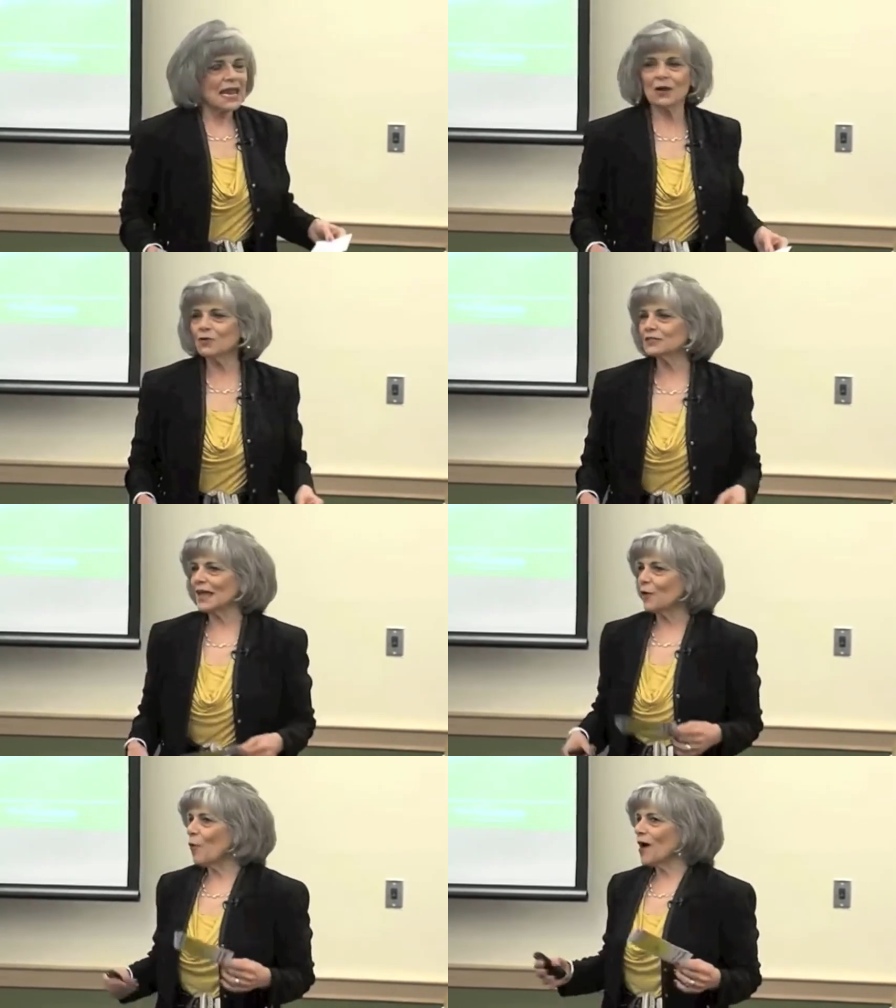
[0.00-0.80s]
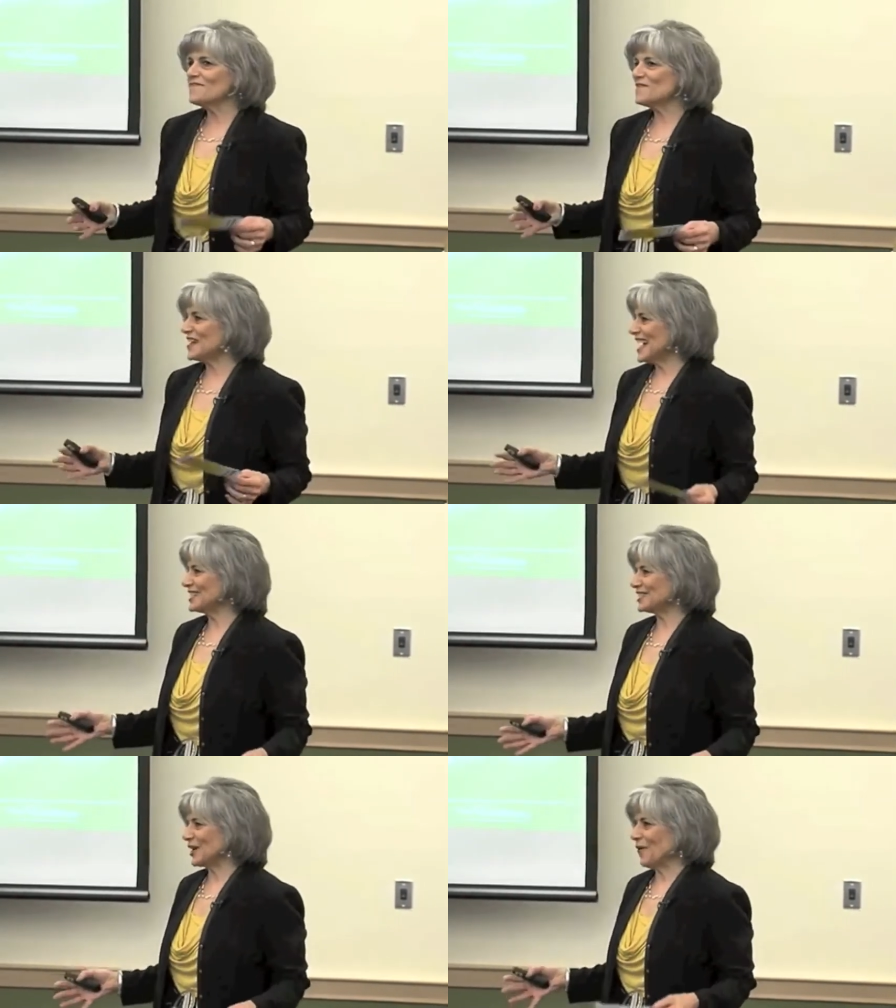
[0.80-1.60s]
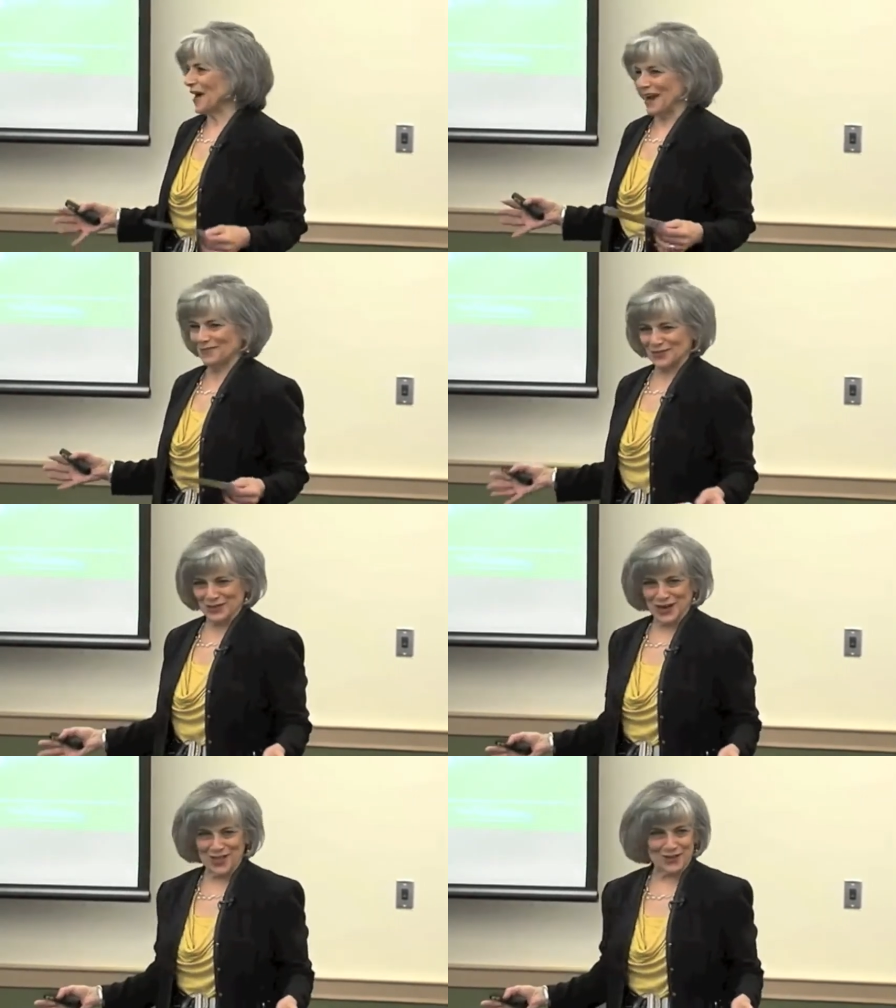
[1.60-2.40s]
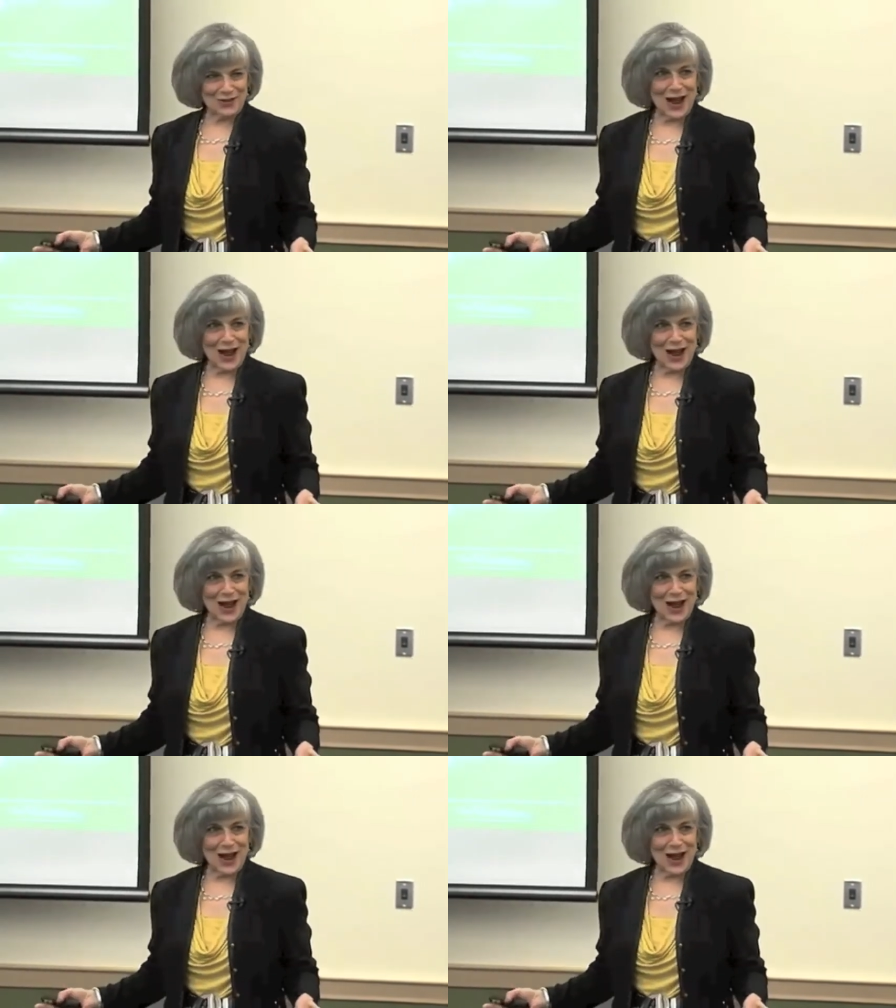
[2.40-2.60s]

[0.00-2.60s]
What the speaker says: It was like one fiasco after another.